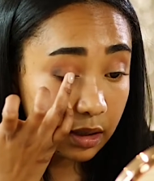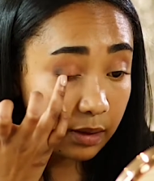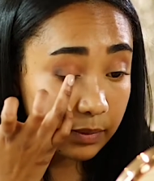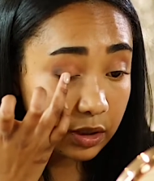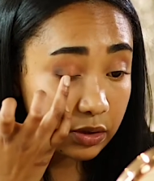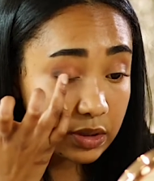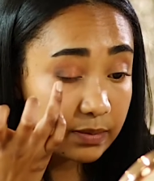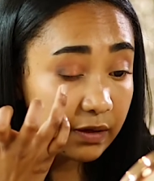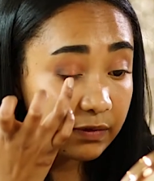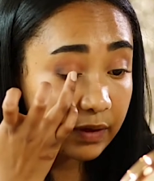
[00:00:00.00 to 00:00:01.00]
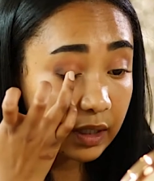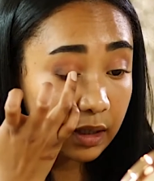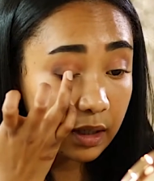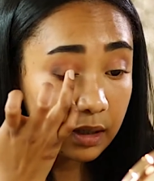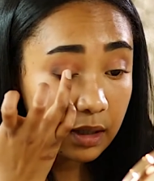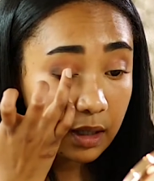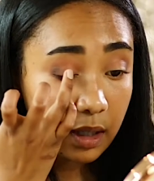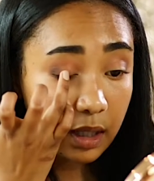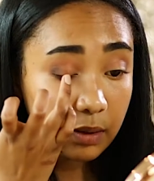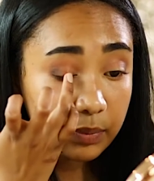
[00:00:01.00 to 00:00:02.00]
I'm gonna use my finger
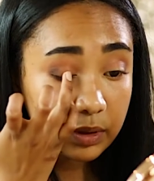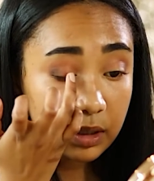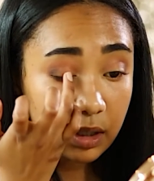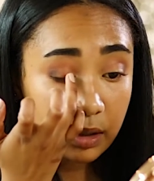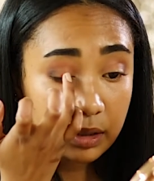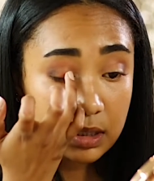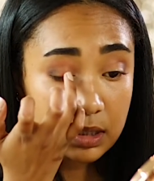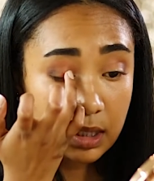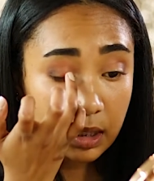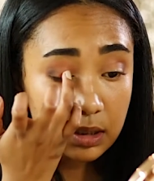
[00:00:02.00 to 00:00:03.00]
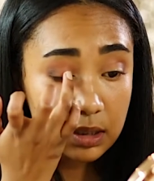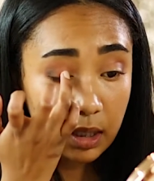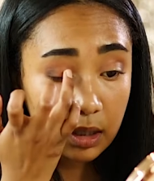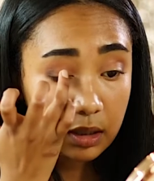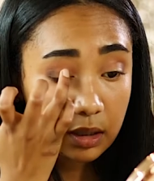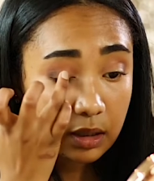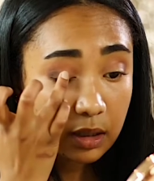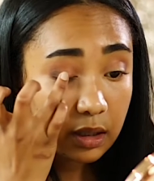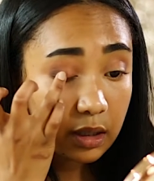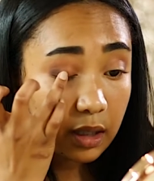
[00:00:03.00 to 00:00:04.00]
and put that on the center
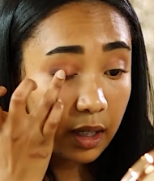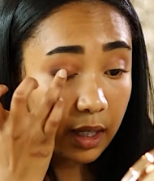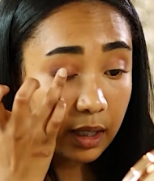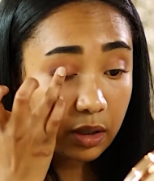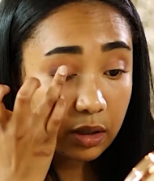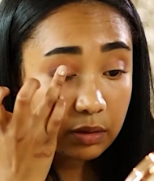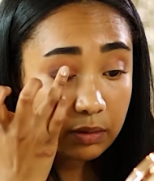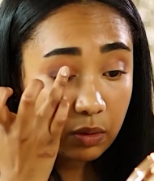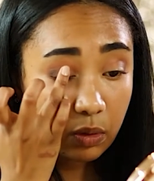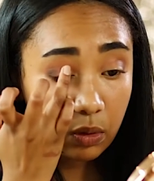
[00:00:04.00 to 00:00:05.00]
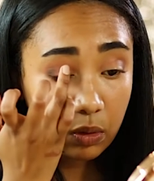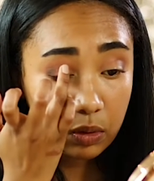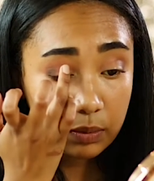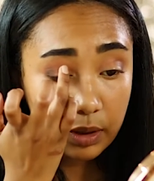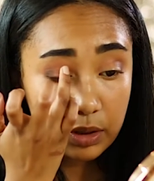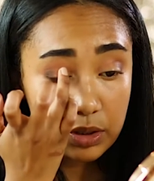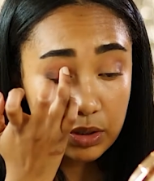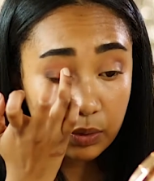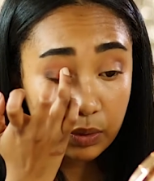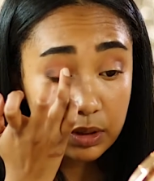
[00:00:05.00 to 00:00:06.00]
and almost
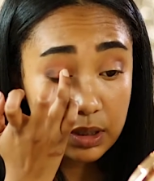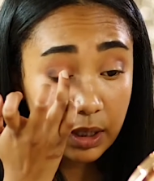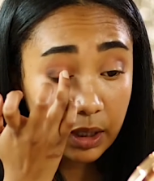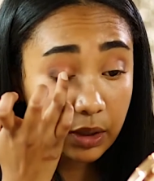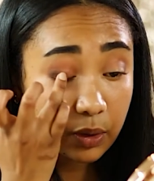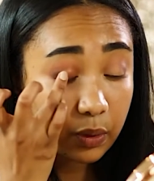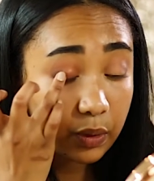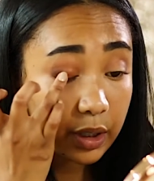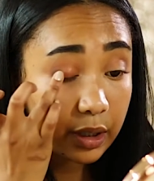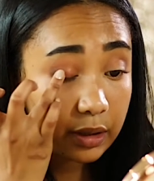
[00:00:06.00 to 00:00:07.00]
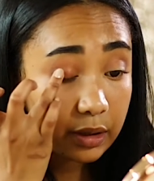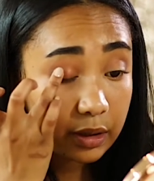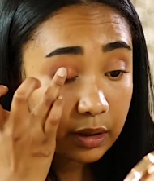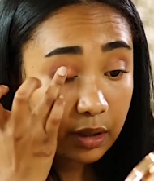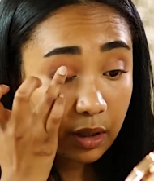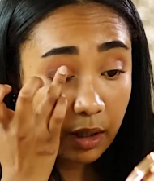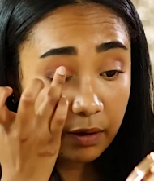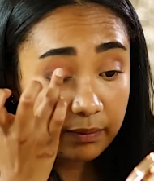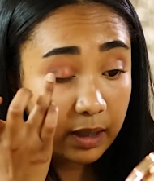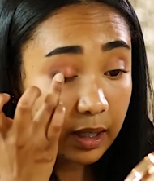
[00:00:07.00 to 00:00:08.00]
towards the inner corner
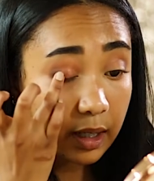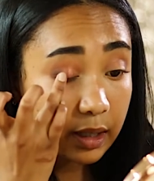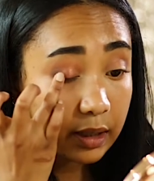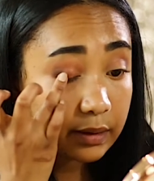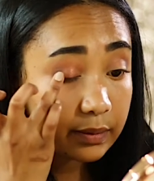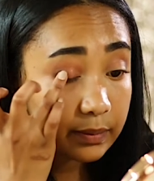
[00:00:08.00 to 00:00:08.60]
of my eye.